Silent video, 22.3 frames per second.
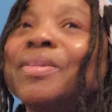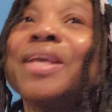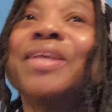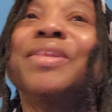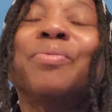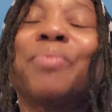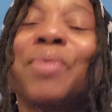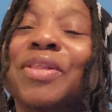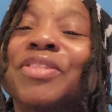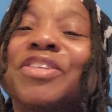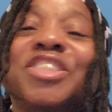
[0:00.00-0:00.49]

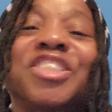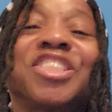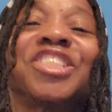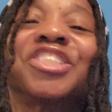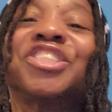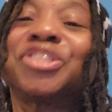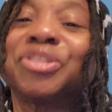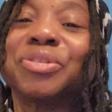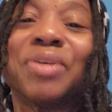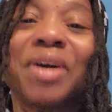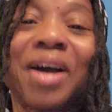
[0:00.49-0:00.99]
The weather's
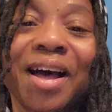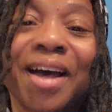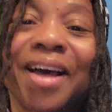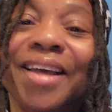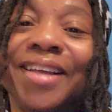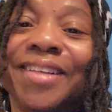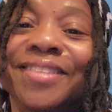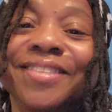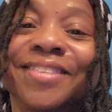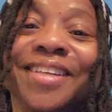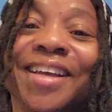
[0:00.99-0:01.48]
just too hot.
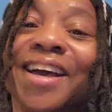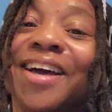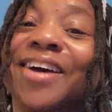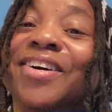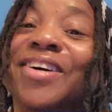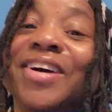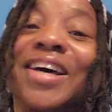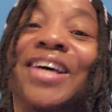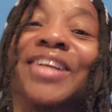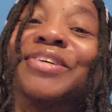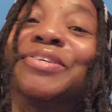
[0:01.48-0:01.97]

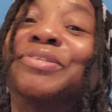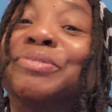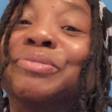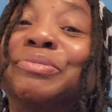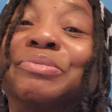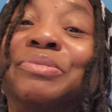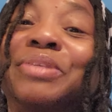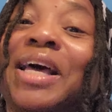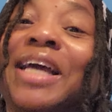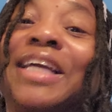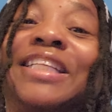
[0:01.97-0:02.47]
Uh, I
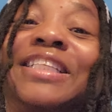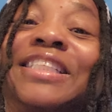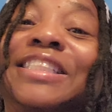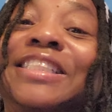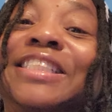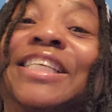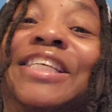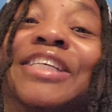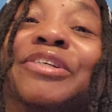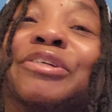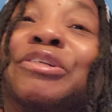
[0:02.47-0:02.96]
don't like
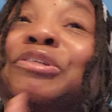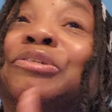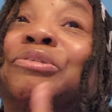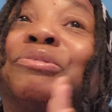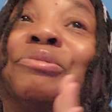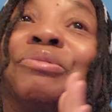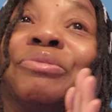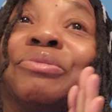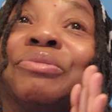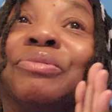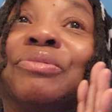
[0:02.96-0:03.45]
deal
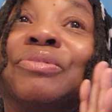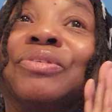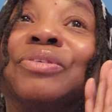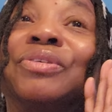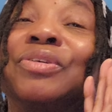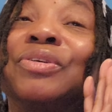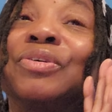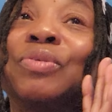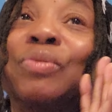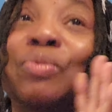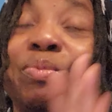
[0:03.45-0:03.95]

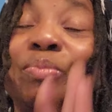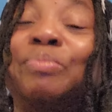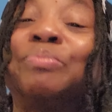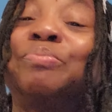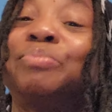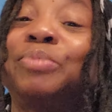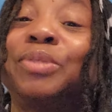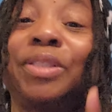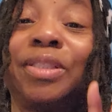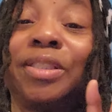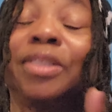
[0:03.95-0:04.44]
go,
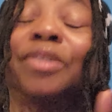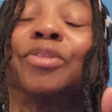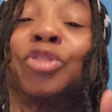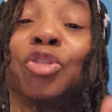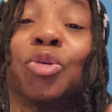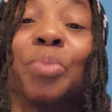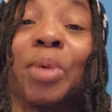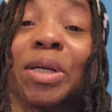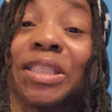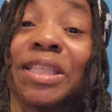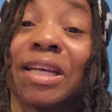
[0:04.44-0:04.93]
deal
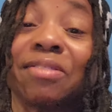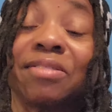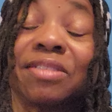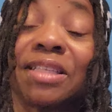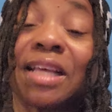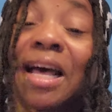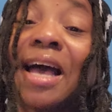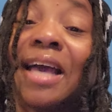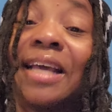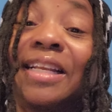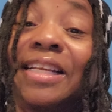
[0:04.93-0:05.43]
too much
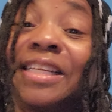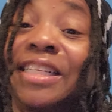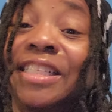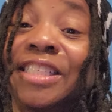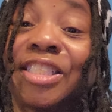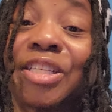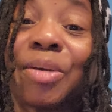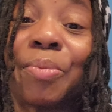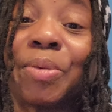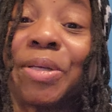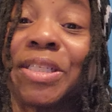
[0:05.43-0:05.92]
outside in the
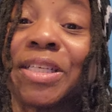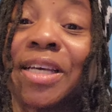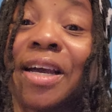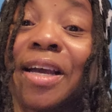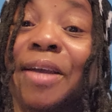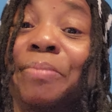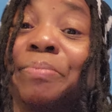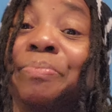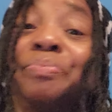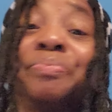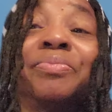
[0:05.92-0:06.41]
summertime.
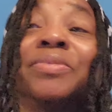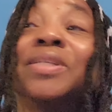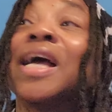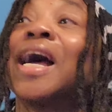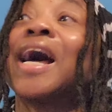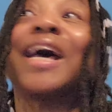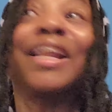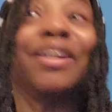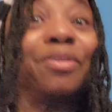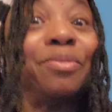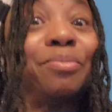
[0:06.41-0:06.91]

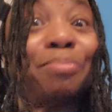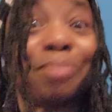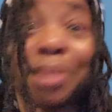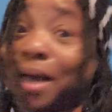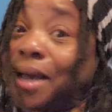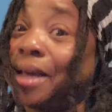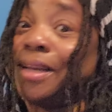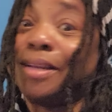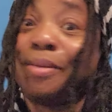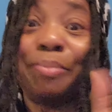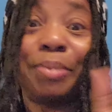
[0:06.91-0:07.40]
I don't
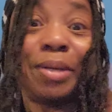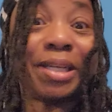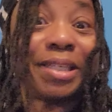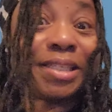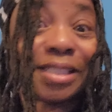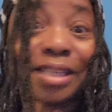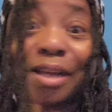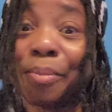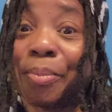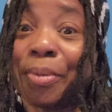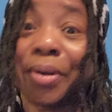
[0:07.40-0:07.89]
mind it being
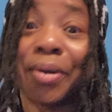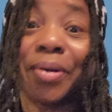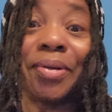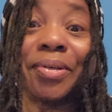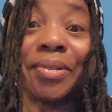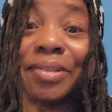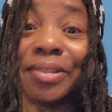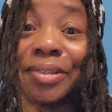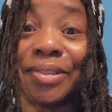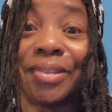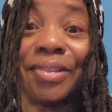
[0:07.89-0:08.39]
summer,
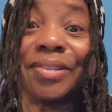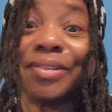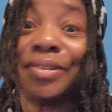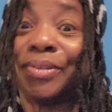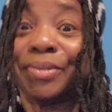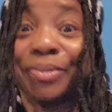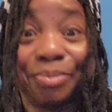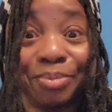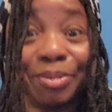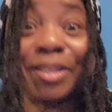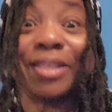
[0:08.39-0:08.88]

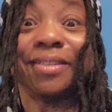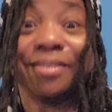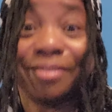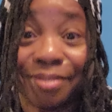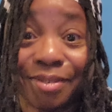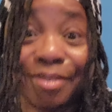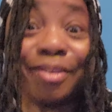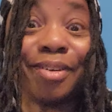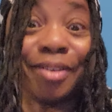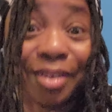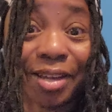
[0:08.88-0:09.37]

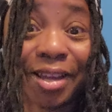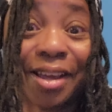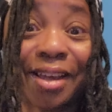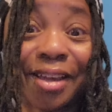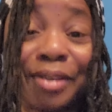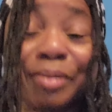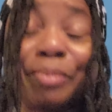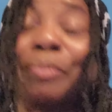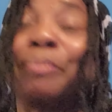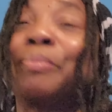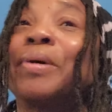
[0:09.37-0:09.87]

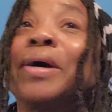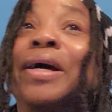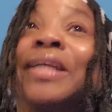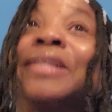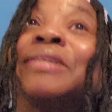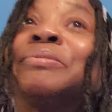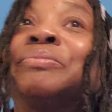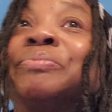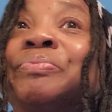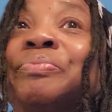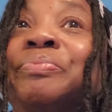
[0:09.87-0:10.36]
okay,
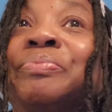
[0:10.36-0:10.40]
but